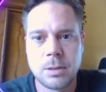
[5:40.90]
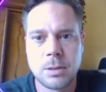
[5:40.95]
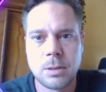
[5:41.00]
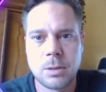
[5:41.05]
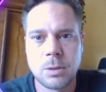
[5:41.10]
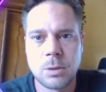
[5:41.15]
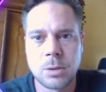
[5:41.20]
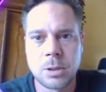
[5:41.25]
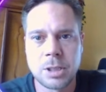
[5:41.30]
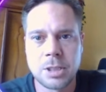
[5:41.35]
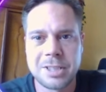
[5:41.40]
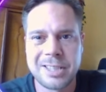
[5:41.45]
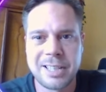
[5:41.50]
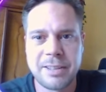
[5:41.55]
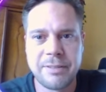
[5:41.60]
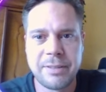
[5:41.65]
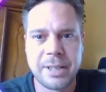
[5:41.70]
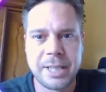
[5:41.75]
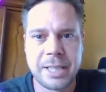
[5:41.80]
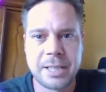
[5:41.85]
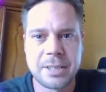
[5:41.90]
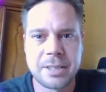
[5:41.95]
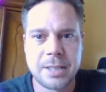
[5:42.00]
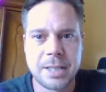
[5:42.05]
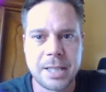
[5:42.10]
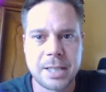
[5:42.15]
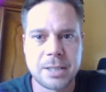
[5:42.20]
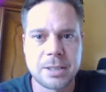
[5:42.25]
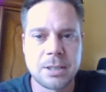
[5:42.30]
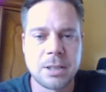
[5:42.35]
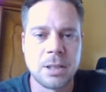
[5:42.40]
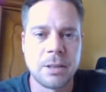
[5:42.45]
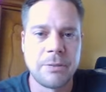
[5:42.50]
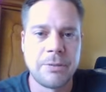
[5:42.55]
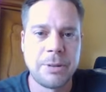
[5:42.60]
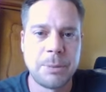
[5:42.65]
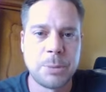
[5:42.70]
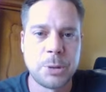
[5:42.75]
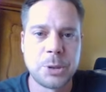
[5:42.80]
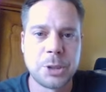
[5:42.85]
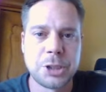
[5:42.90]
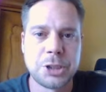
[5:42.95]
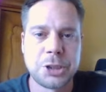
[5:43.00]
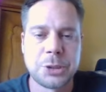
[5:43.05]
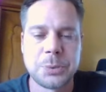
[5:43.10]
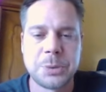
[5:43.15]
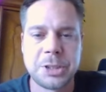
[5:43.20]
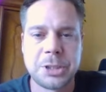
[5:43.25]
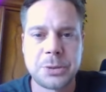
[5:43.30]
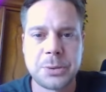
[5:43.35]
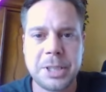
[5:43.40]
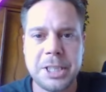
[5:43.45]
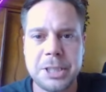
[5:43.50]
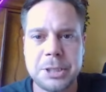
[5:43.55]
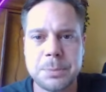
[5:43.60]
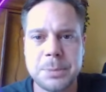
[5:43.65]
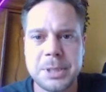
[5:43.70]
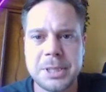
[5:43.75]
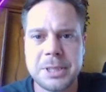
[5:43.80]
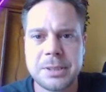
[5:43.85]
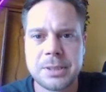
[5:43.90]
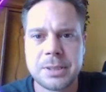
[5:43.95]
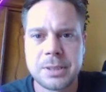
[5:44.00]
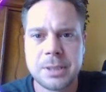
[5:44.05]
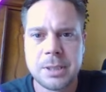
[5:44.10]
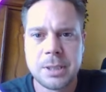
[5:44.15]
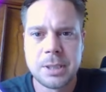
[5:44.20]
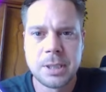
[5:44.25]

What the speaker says: or the 786 on Fibonacci retracement.